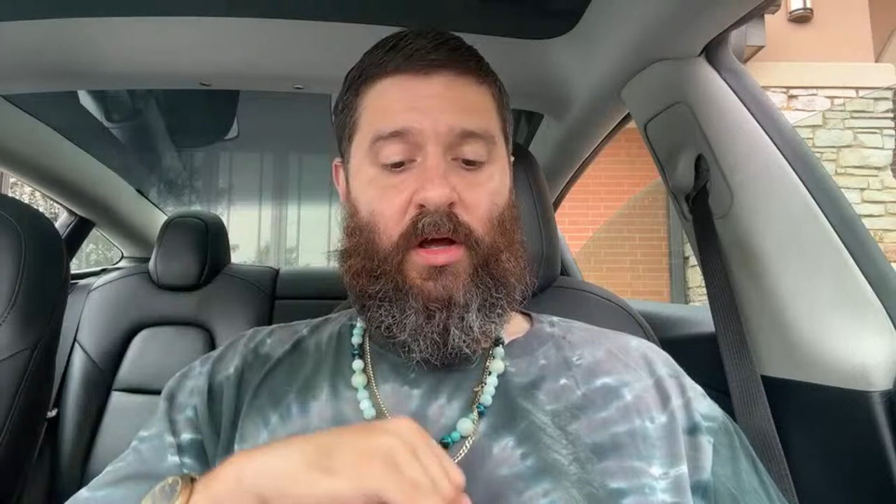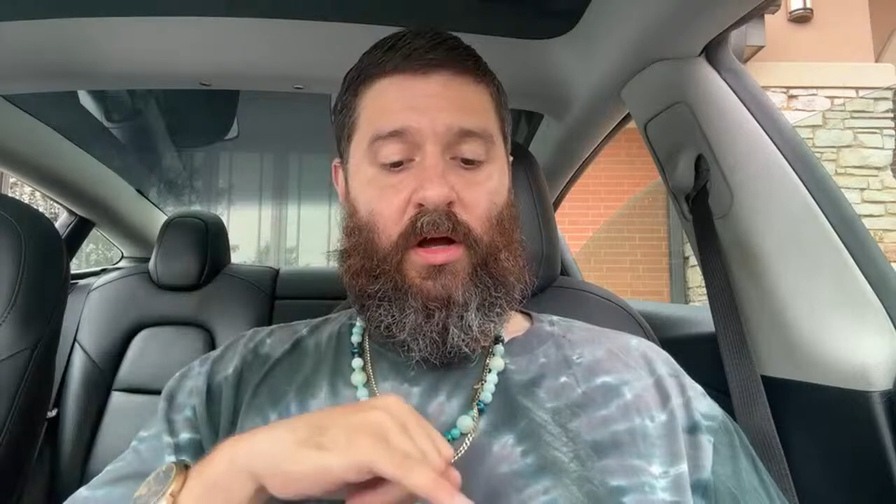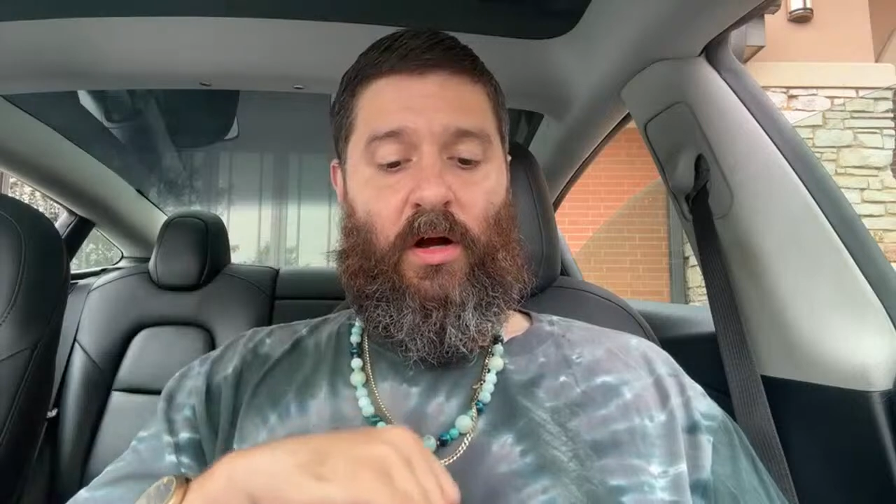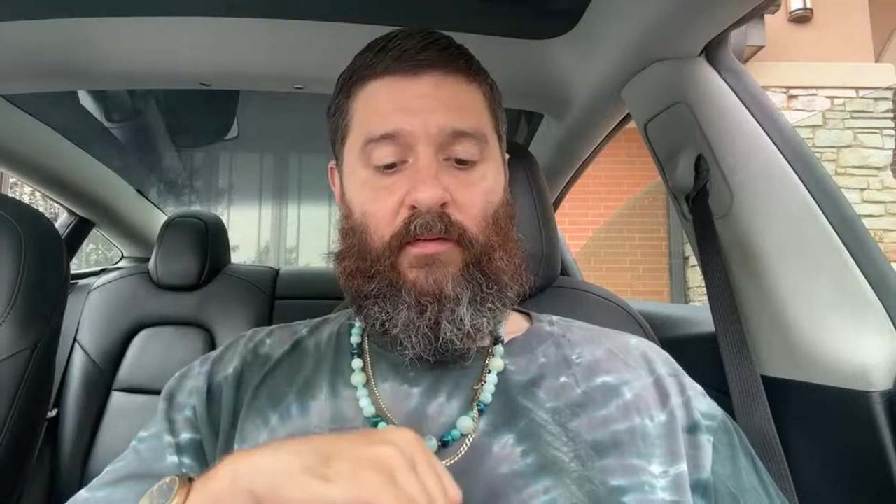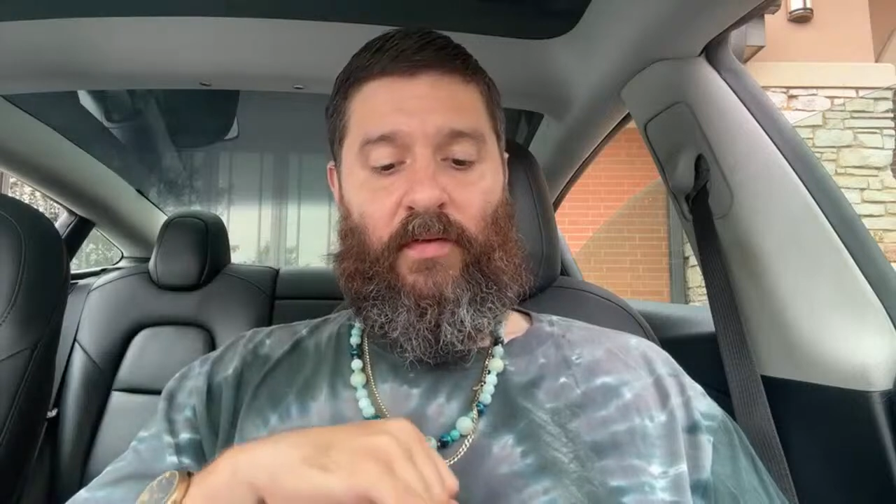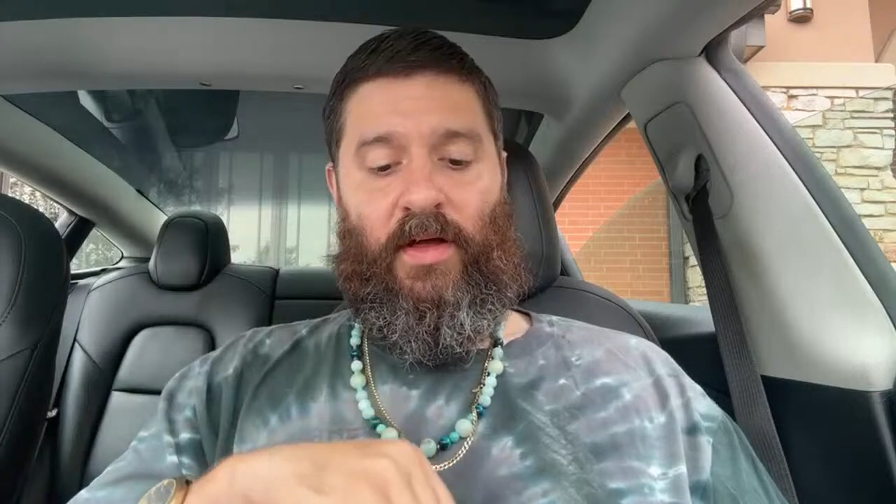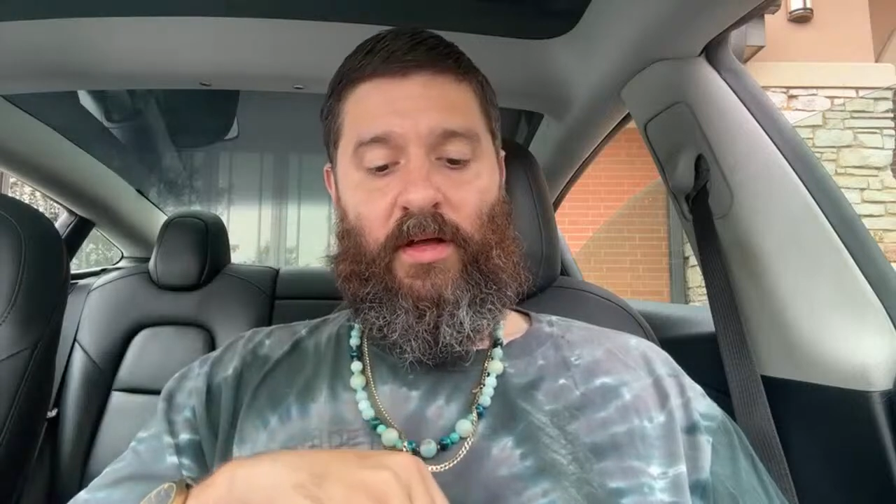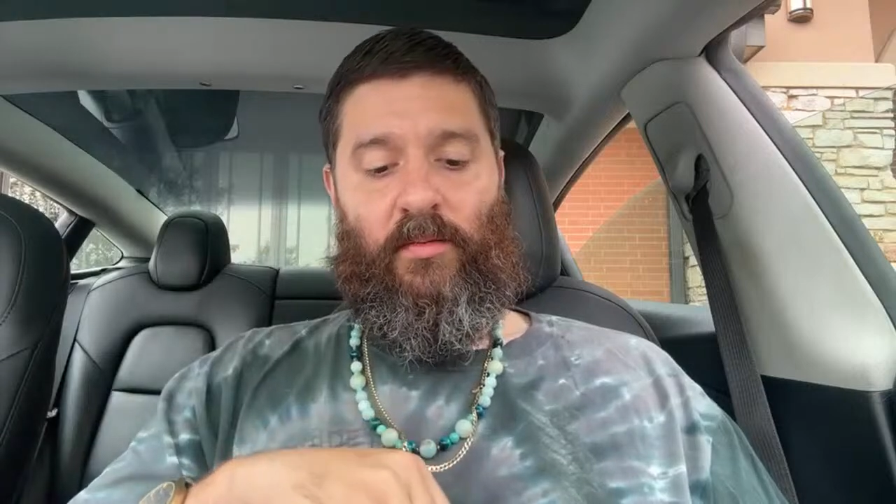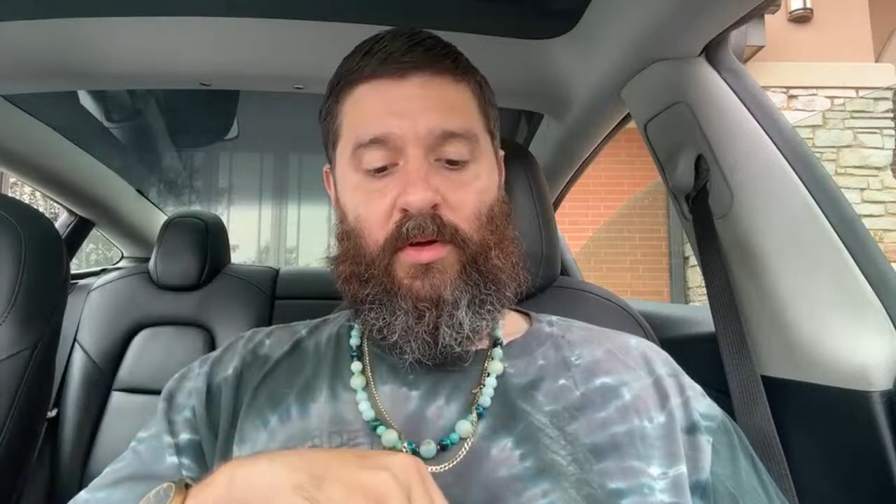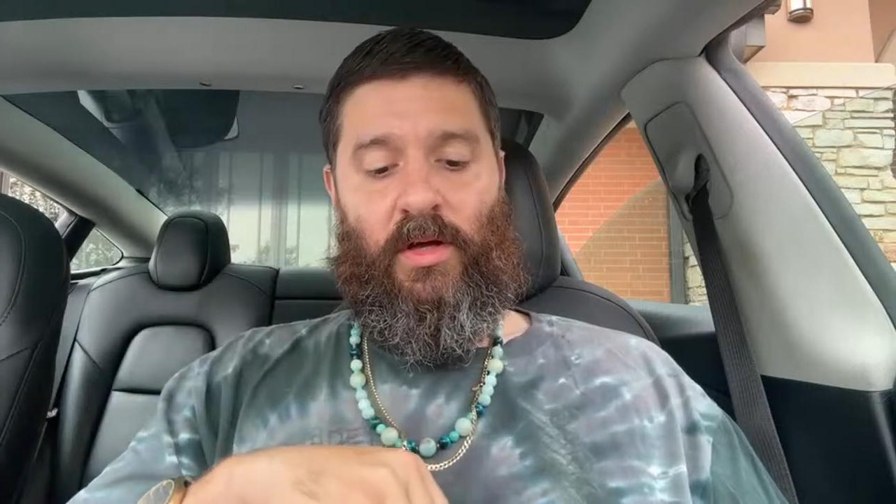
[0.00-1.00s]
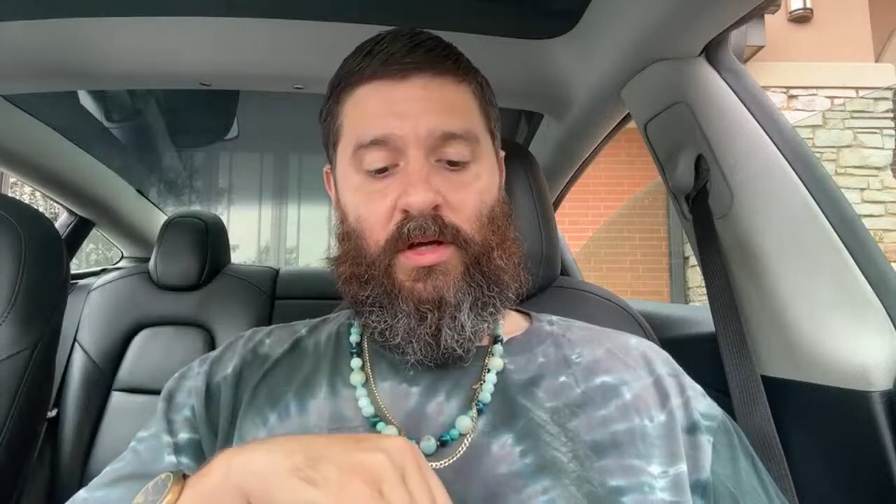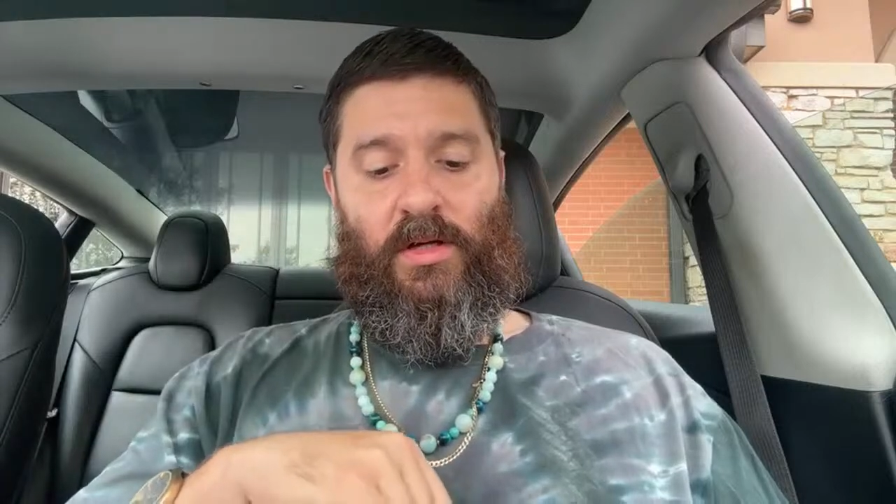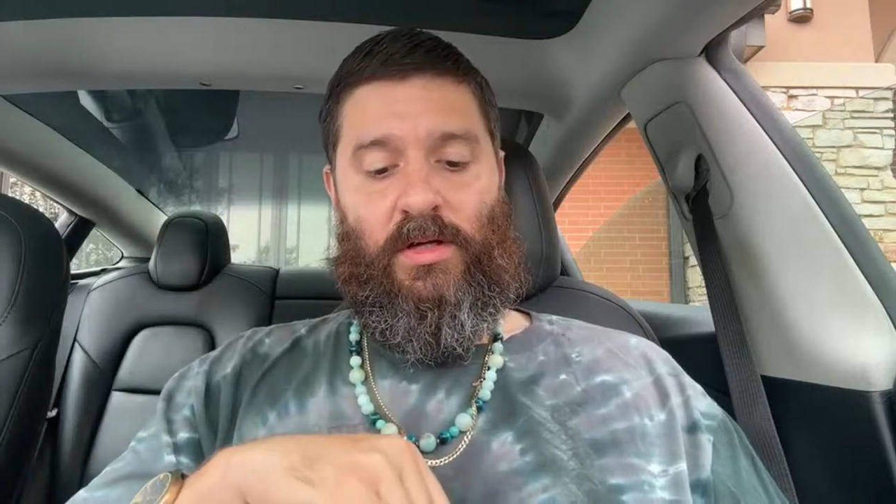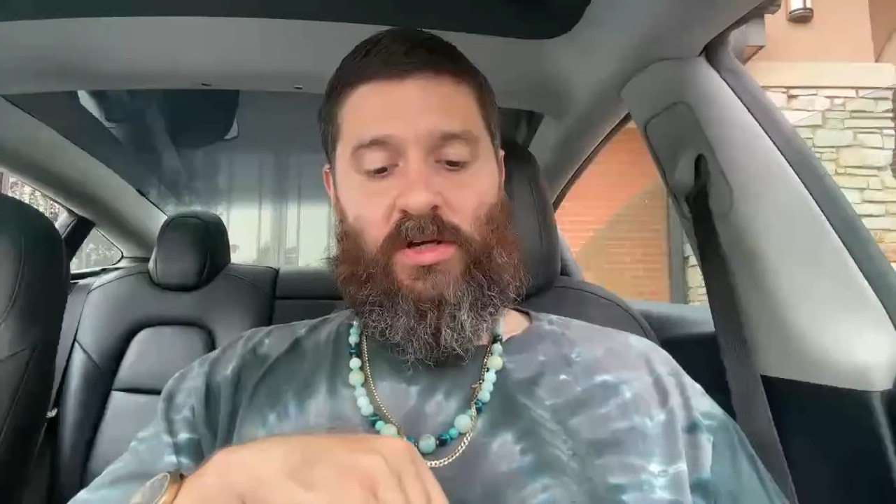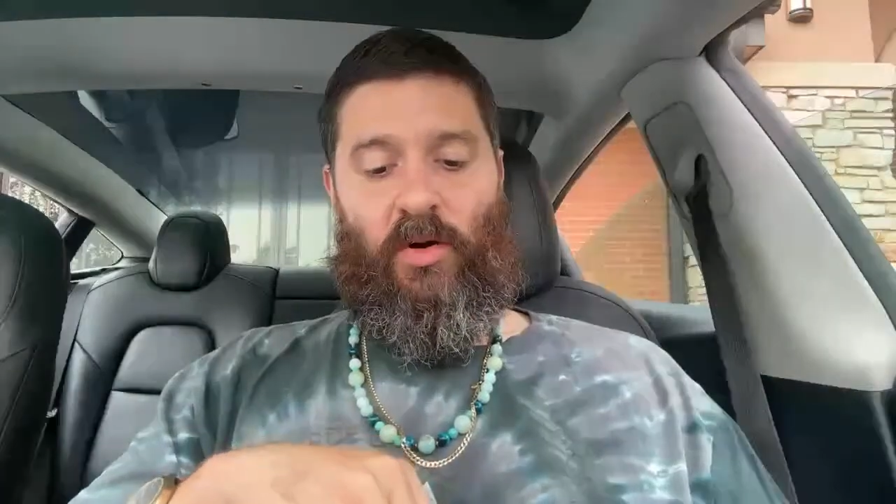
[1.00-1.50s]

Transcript: of him shall